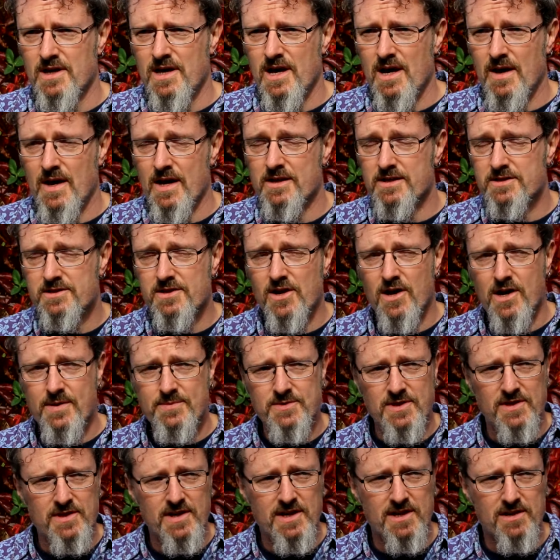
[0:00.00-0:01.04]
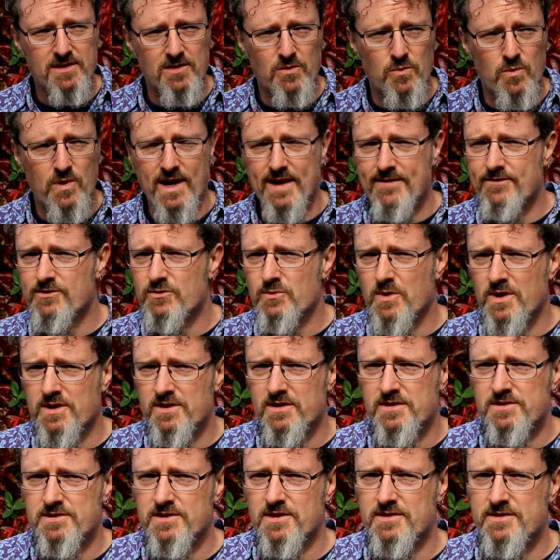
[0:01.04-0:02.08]
And at the times, I think the Waves one
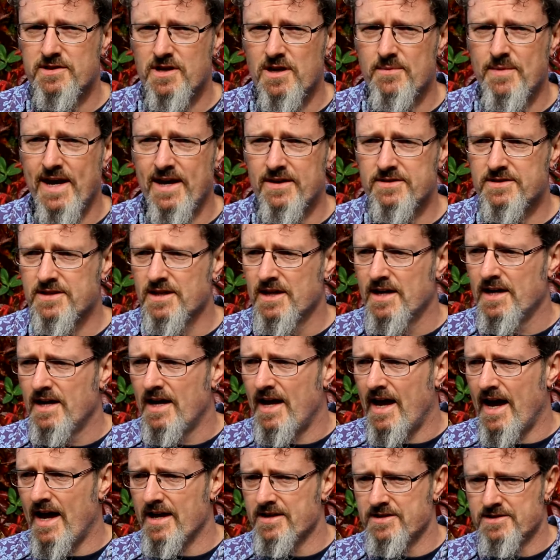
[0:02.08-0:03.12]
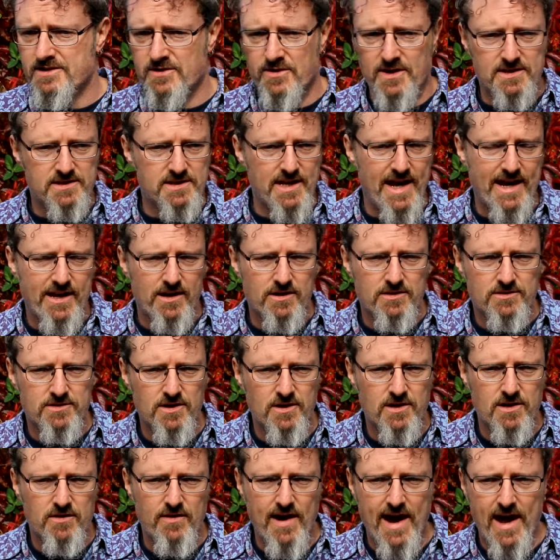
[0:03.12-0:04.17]
had just come out, and so I
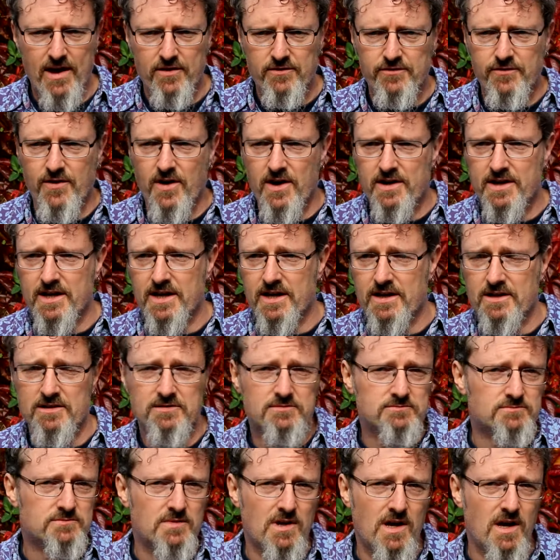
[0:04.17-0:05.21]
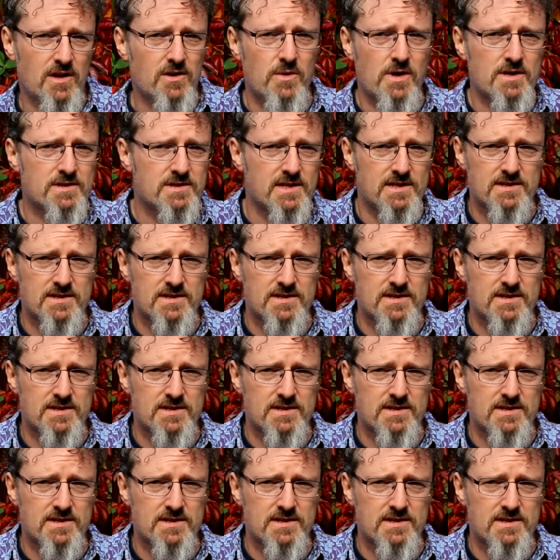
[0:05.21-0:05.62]
dug around finding other ones.